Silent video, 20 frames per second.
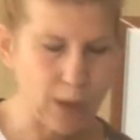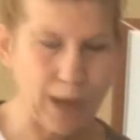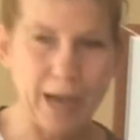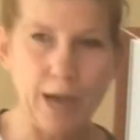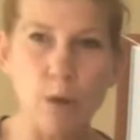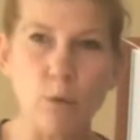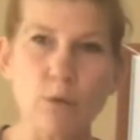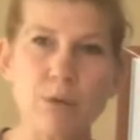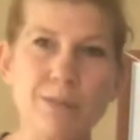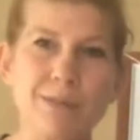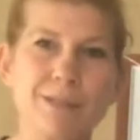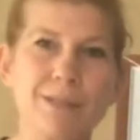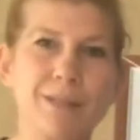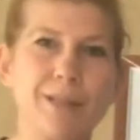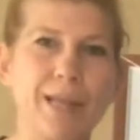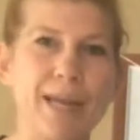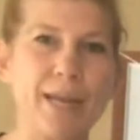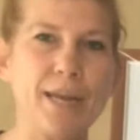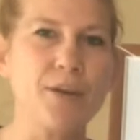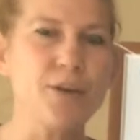hours
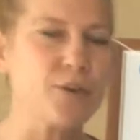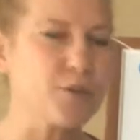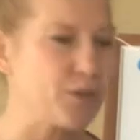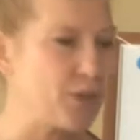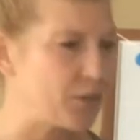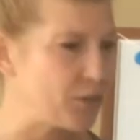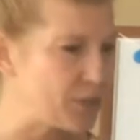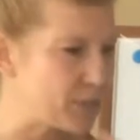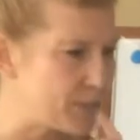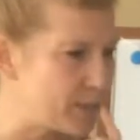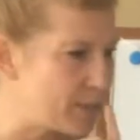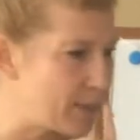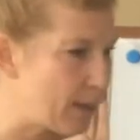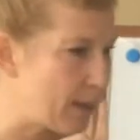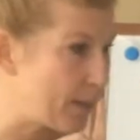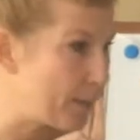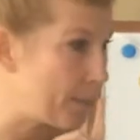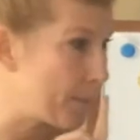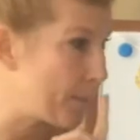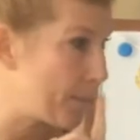later than this
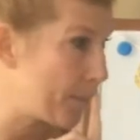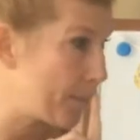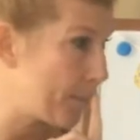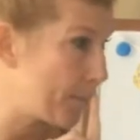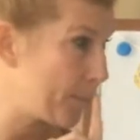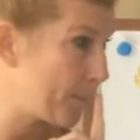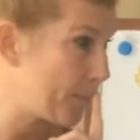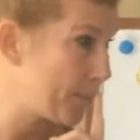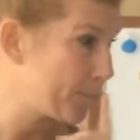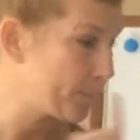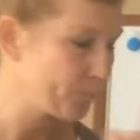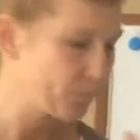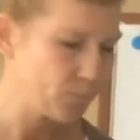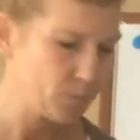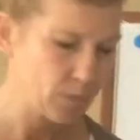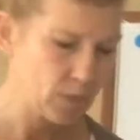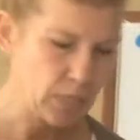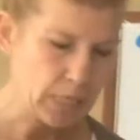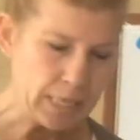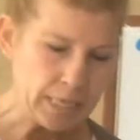time?
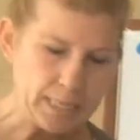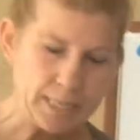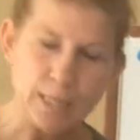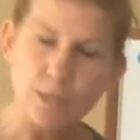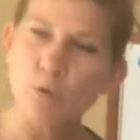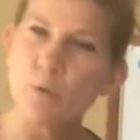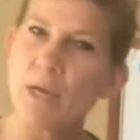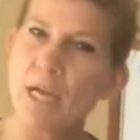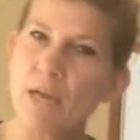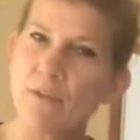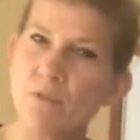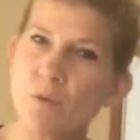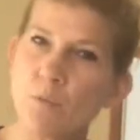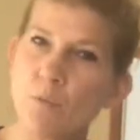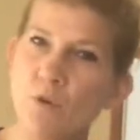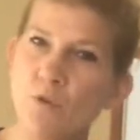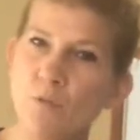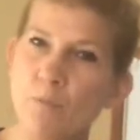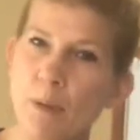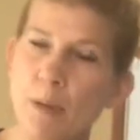Now, do I have to
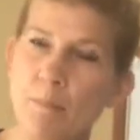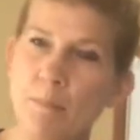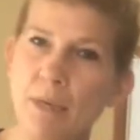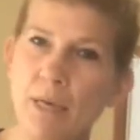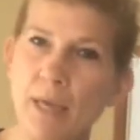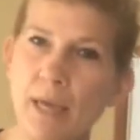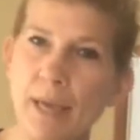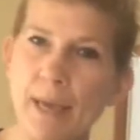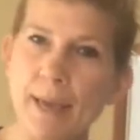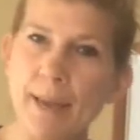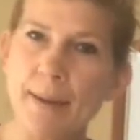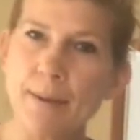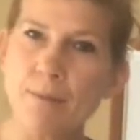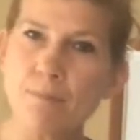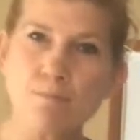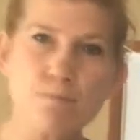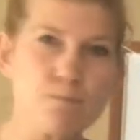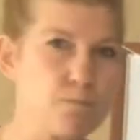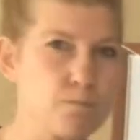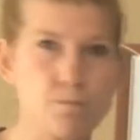move my minute hand?
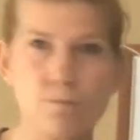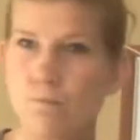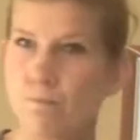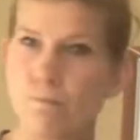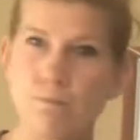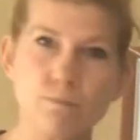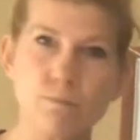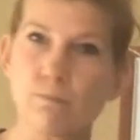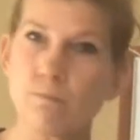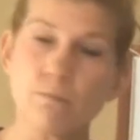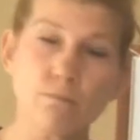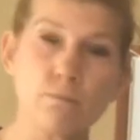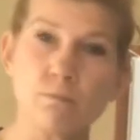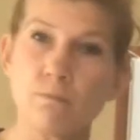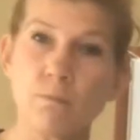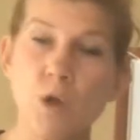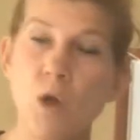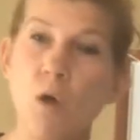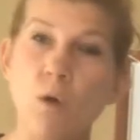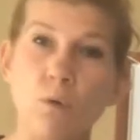
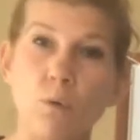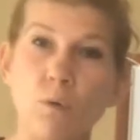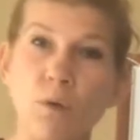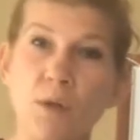No,